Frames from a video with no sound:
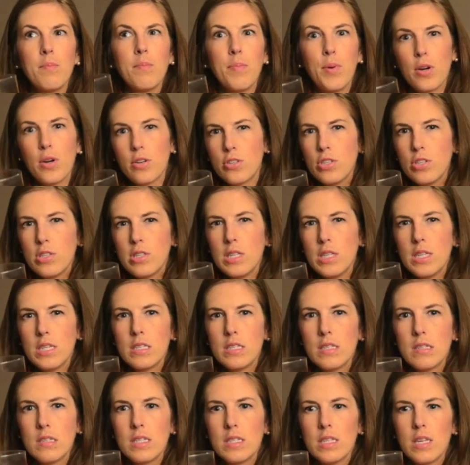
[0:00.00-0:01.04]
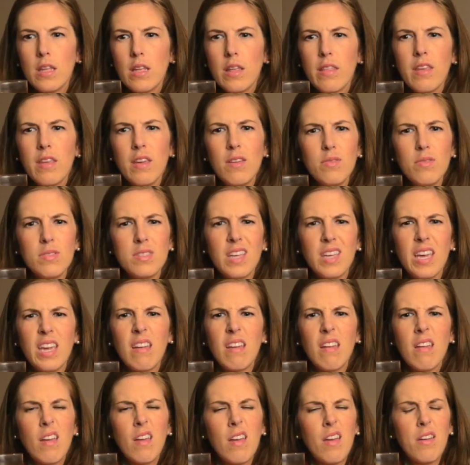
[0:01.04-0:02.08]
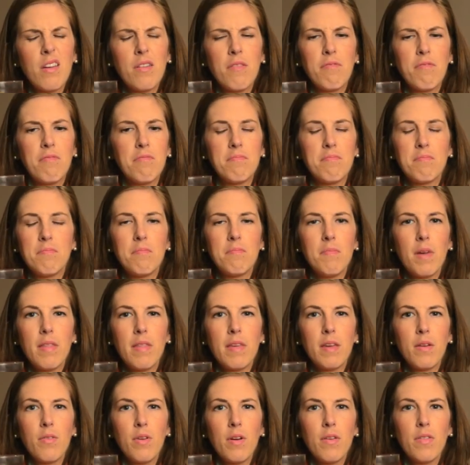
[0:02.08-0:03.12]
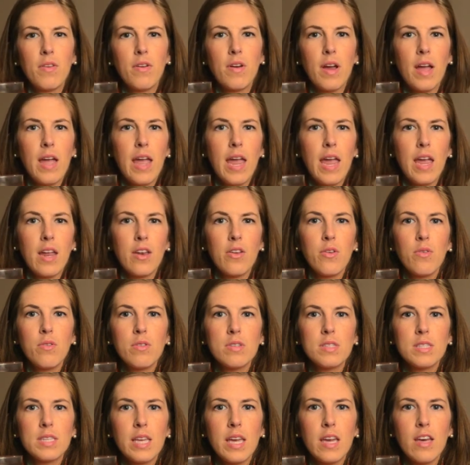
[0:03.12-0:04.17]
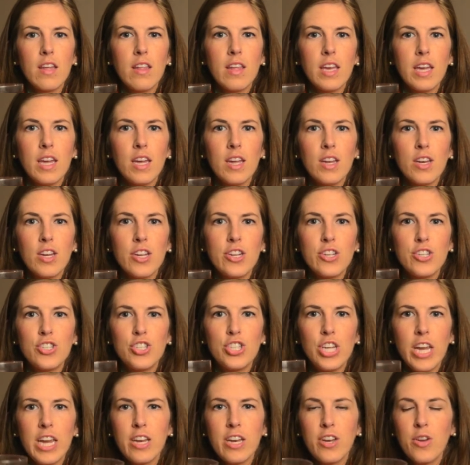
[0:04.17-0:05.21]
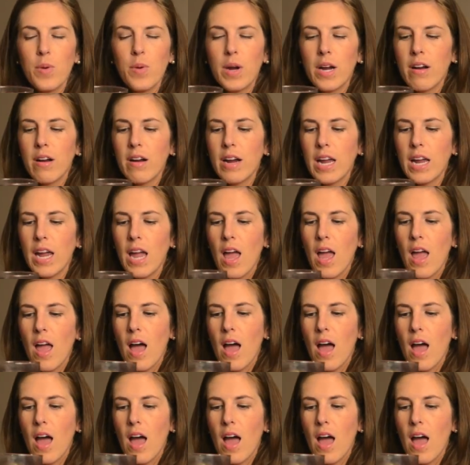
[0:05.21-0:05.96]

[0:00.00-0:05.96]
purchase this until I think it was like, I think around their annual sale in January.